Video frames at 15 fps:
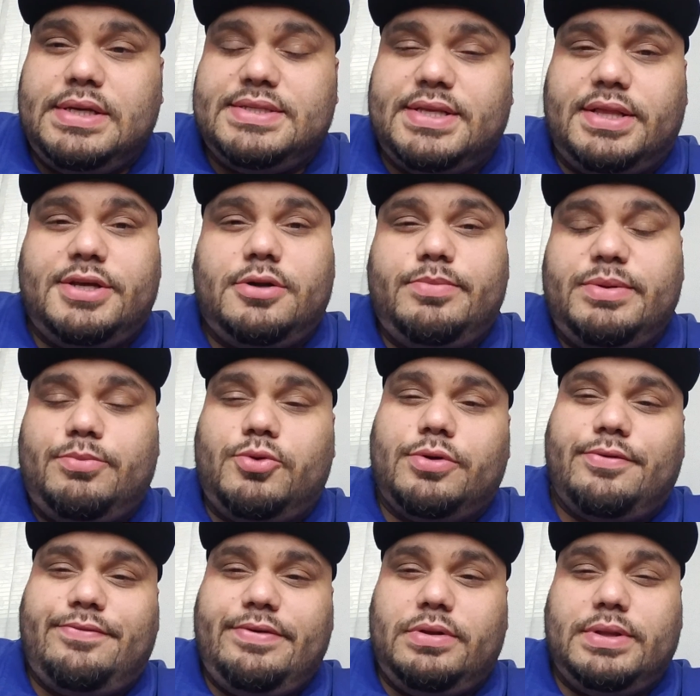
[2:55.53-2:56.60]
He's a little bit
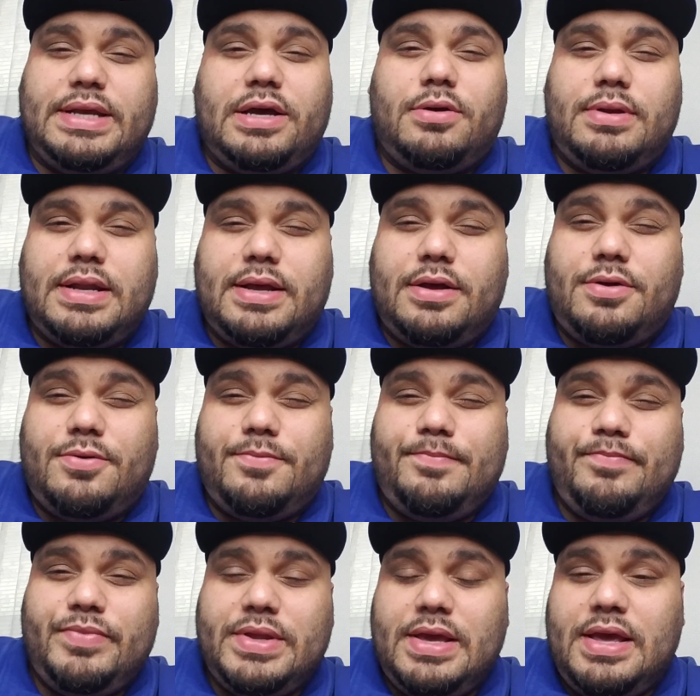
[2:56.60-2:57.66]
more filled out now,
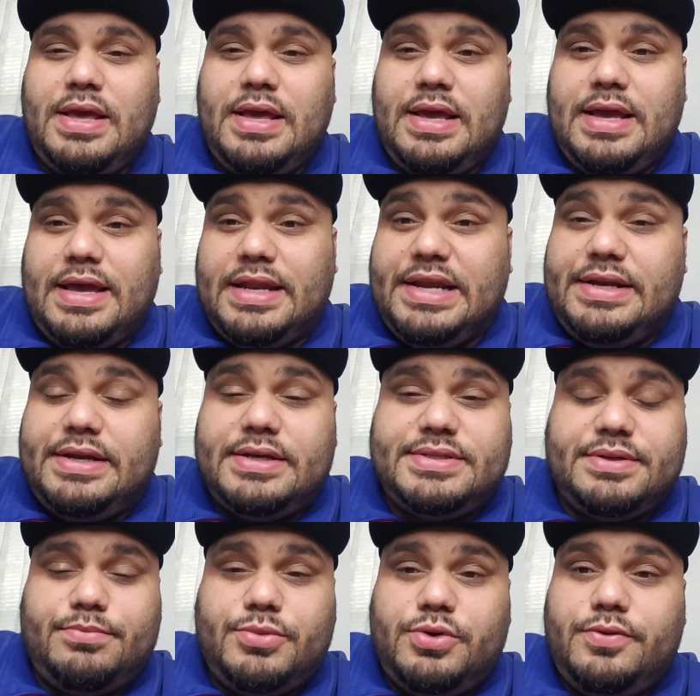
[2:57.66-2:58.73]
and he
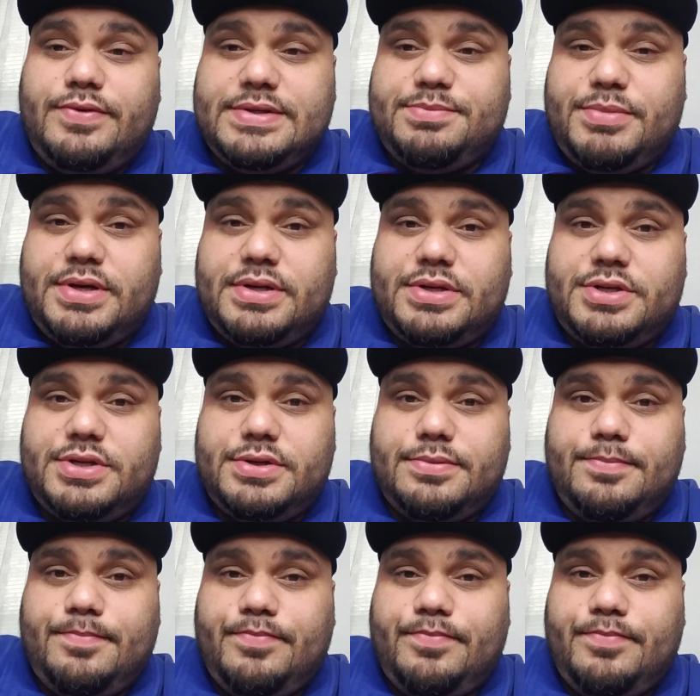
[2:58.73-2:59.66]
doesn't move as much.